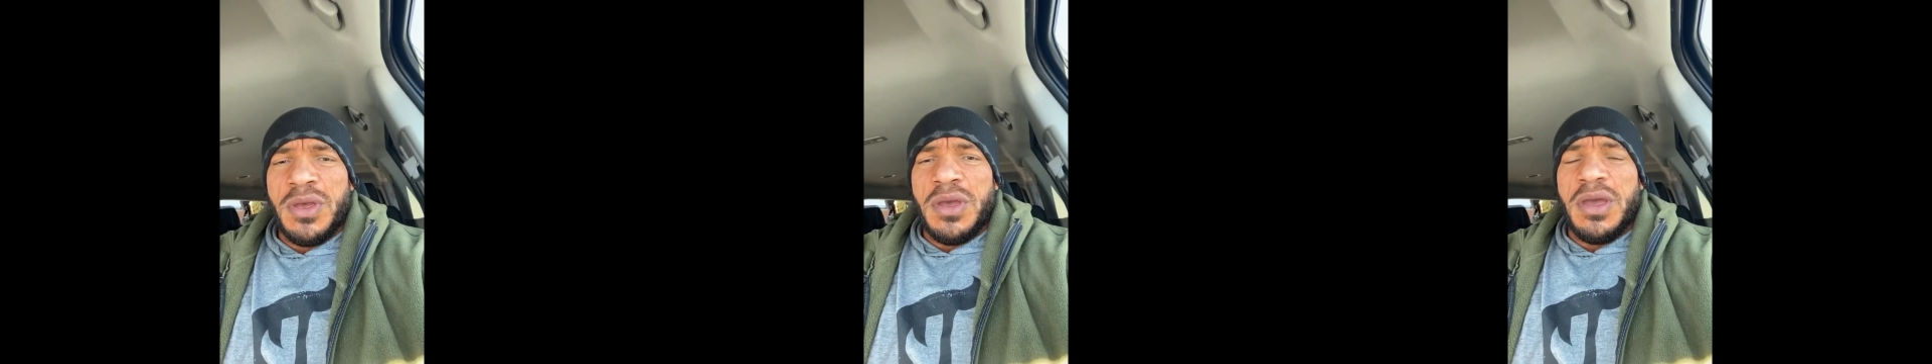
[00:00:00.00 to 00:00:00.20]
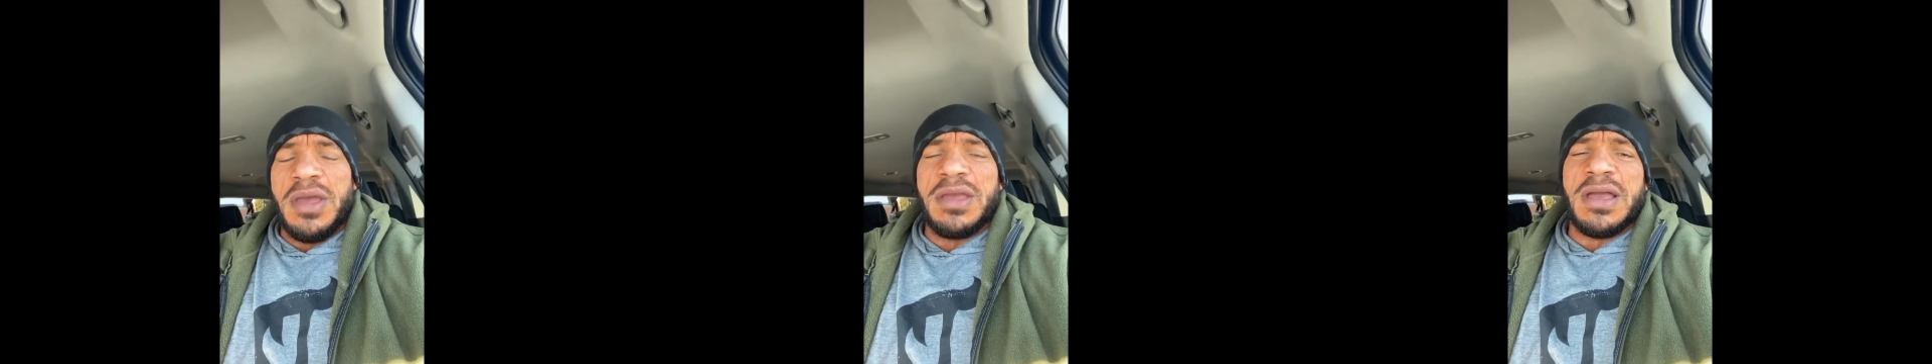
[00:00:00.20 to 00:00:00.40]

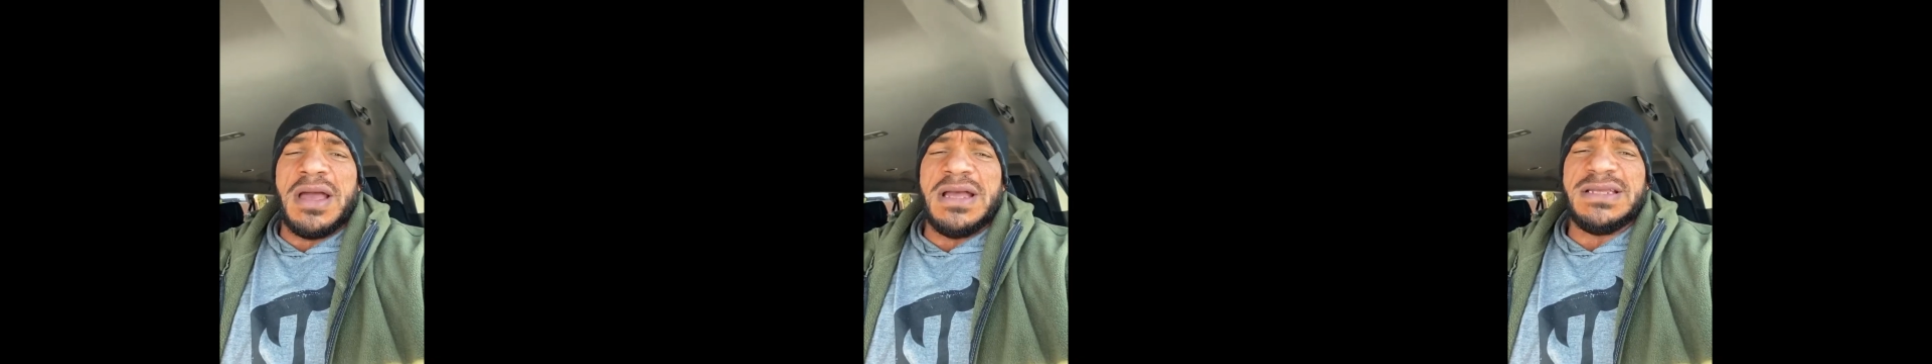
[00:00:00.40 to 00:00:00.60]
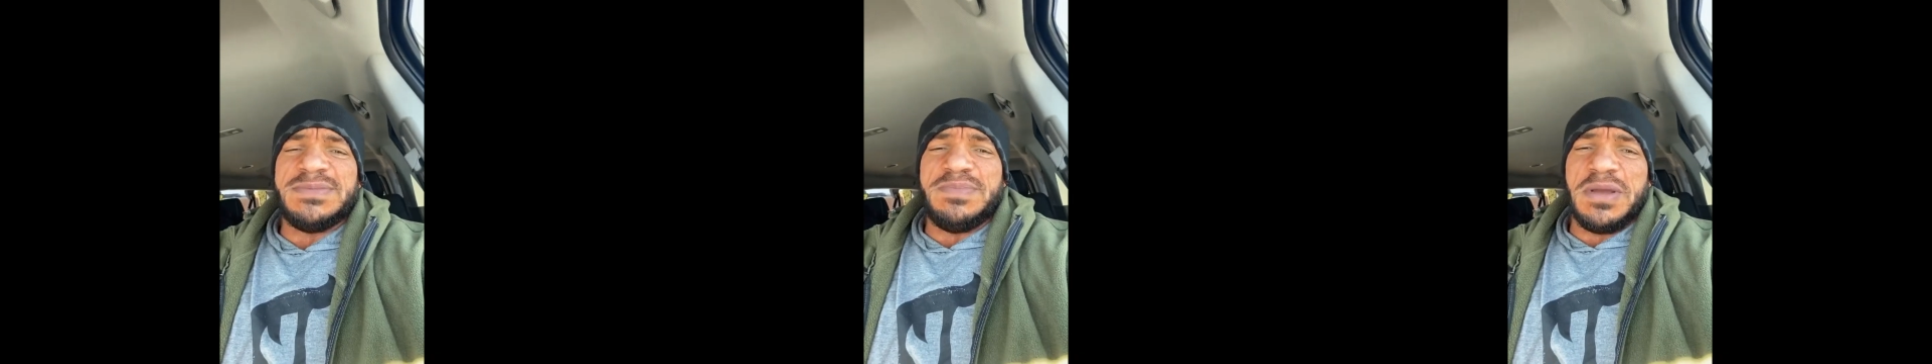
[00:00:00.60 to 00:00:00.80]
Hey
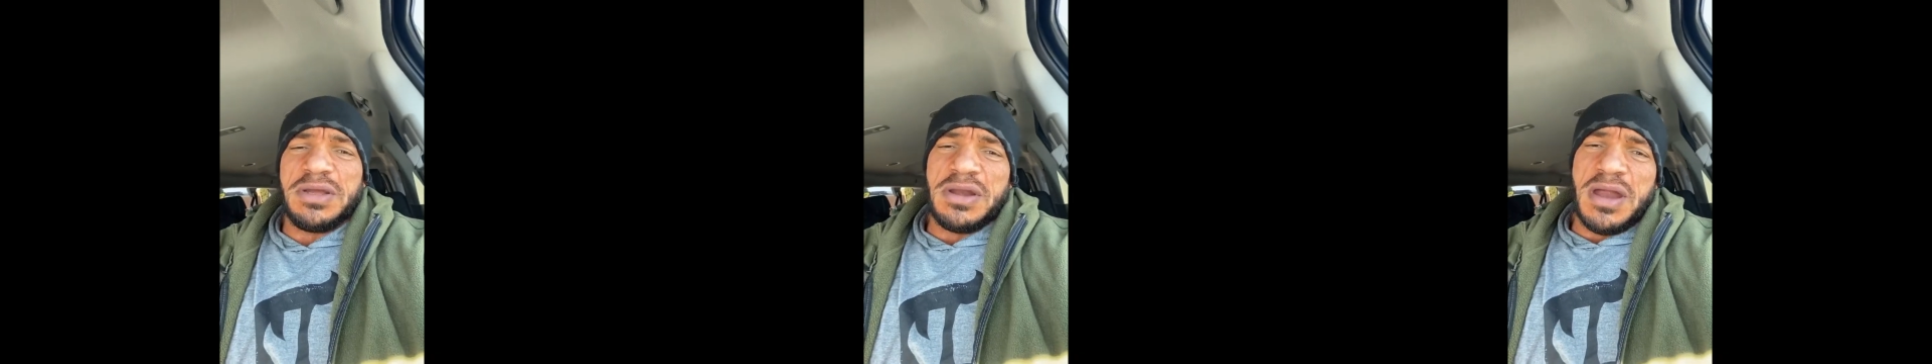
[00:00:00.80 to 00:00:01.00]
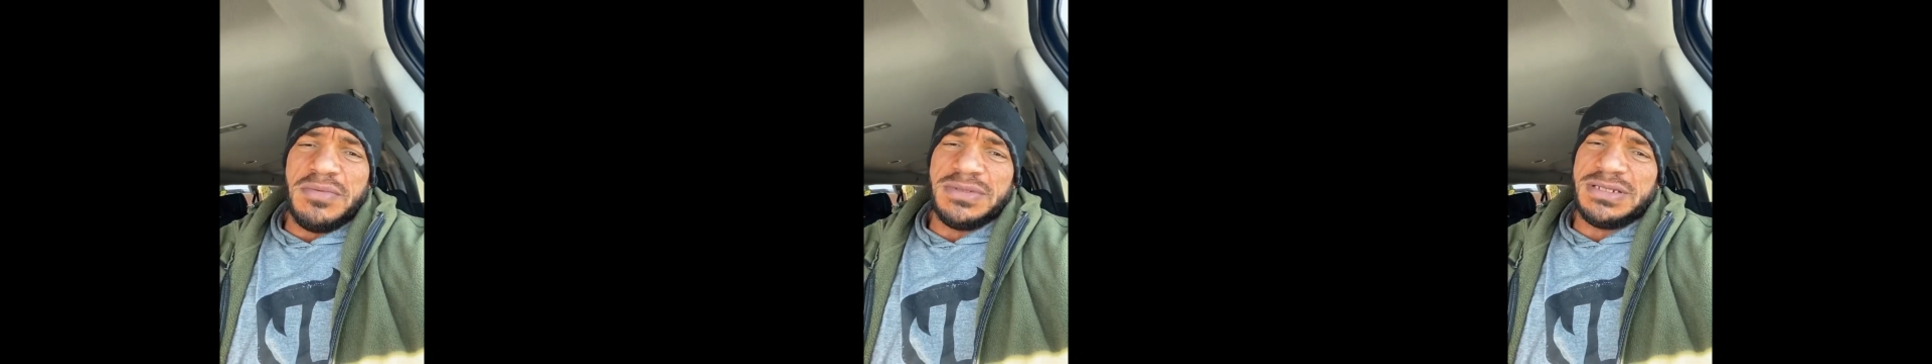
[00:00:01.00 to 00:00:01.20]
guys, Big
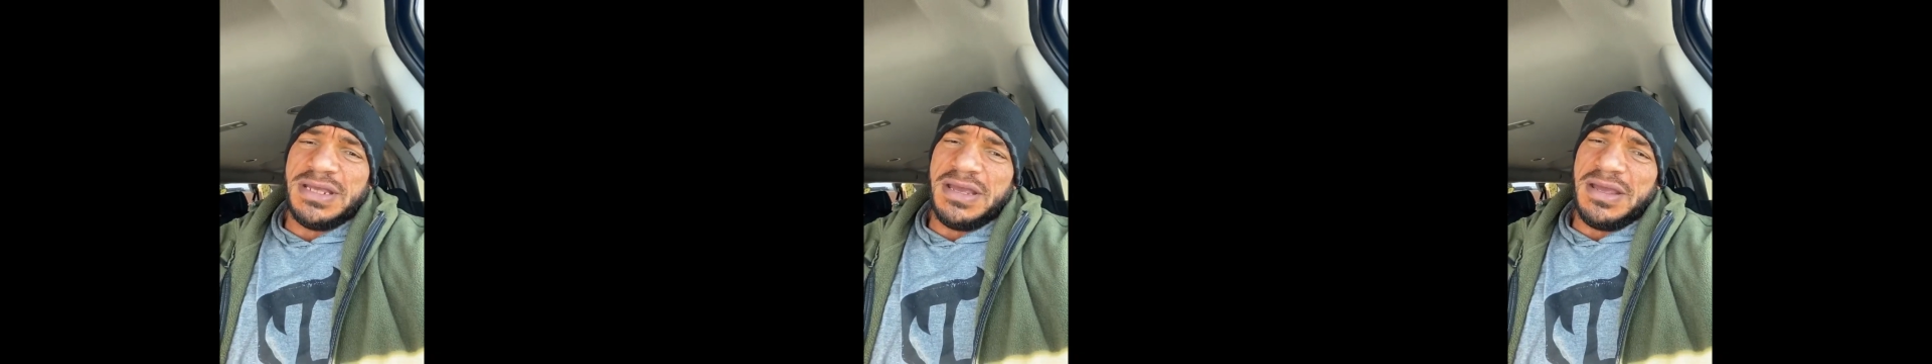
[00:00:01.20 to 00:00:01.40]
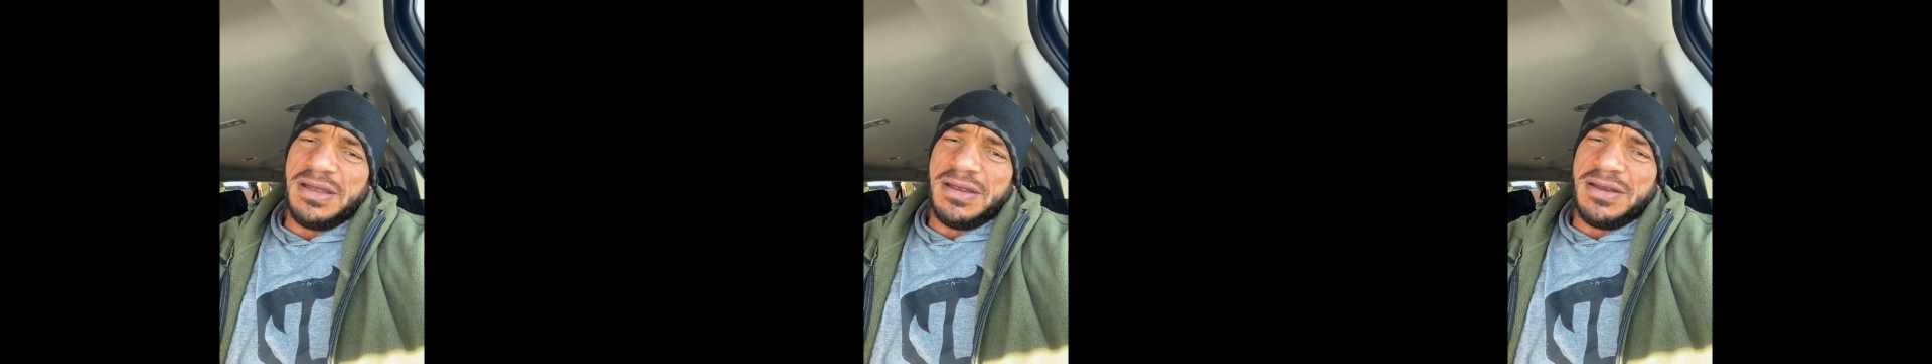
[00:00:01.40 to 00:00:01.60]
Ramy's
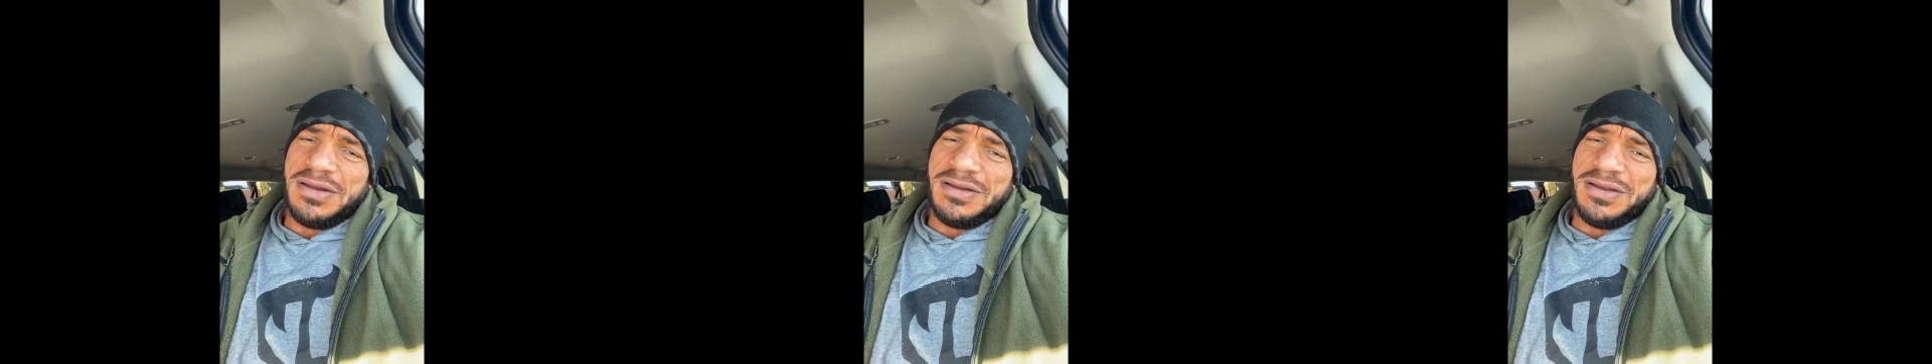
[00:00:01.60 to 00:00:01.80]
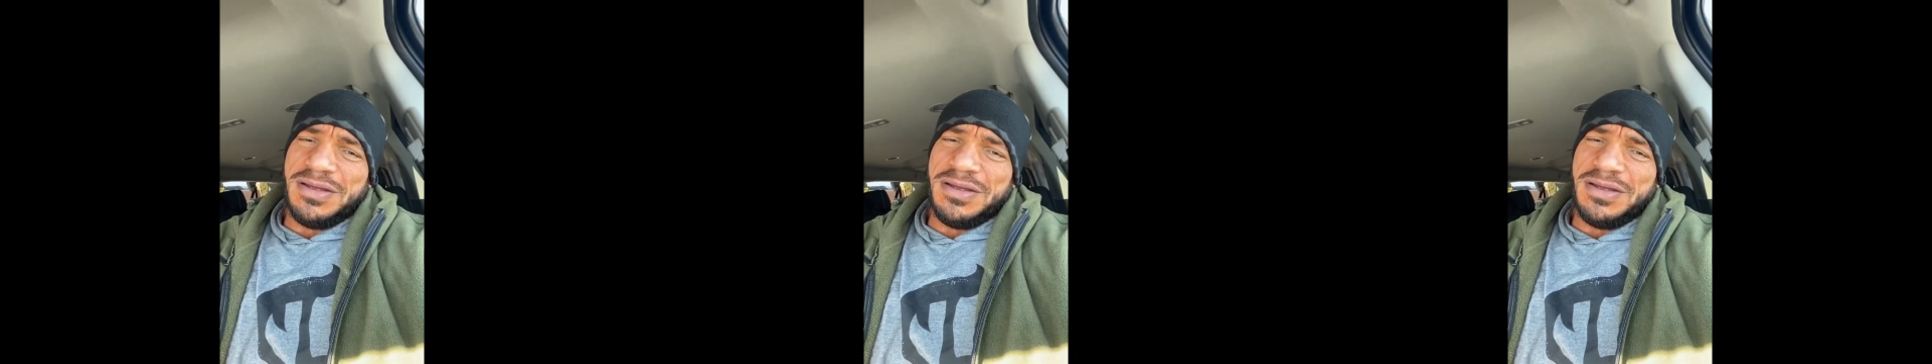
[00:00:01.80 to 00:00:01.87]
here